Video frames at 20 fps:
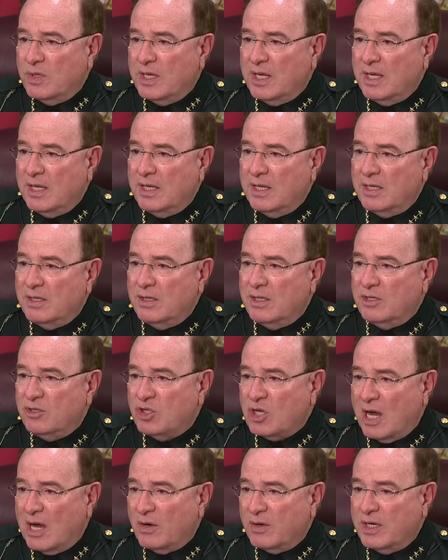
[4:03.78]
that the
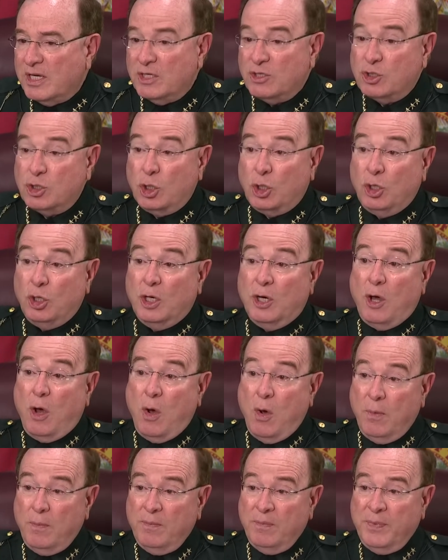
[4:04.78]
child gets a good
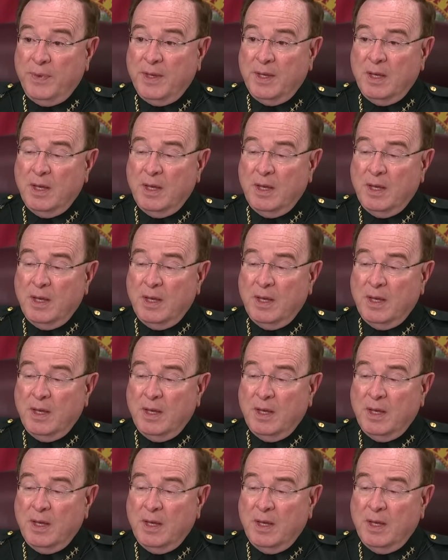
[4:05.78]
home,